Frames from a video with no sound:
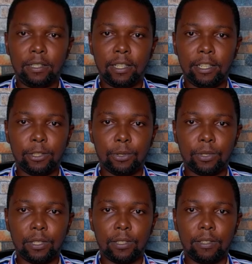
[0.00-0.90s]

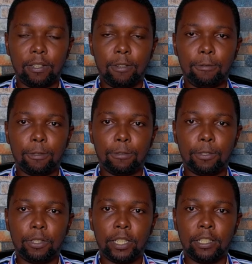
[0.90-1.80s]
relations. For
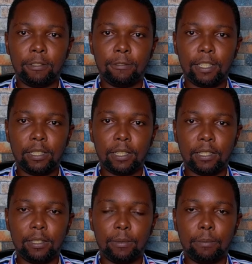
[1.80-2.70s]
foreign
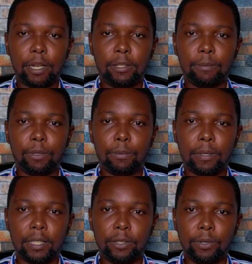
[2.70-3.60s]
investors buying
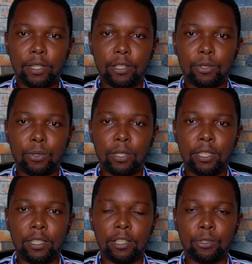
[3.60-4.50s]
property with the sole
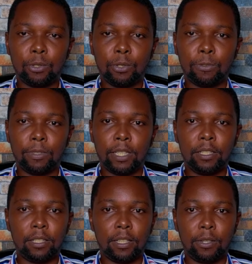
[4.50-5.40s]
intention of
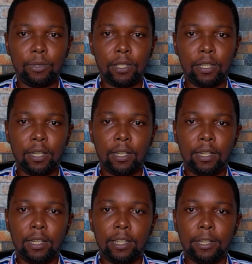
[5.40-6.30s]
renting out,
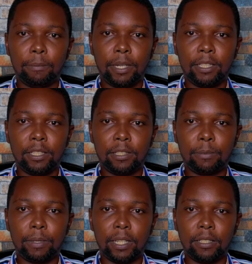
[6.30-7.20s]
the
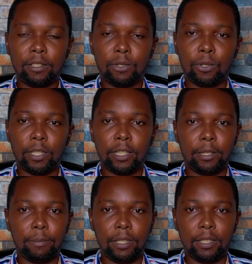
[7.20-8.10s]
purchase price is only
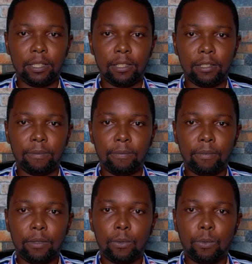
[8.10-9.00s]
the beginning.
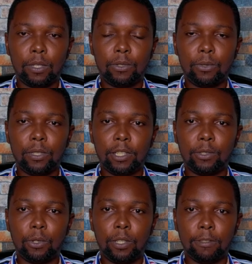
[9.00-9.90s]
Once you
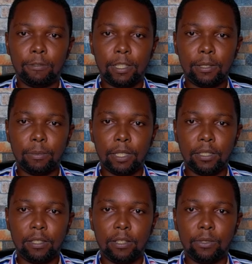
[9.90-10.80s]
secure
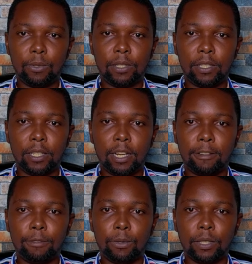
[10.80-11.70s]
investment, you still
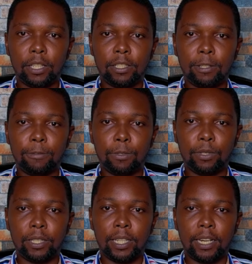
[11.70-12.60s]
have to cater
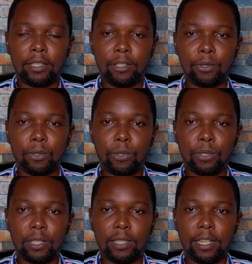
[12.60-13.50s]
for recurrent
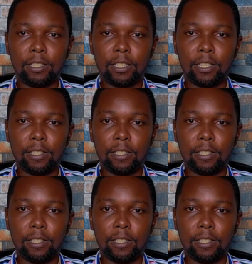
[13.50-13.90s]
costs such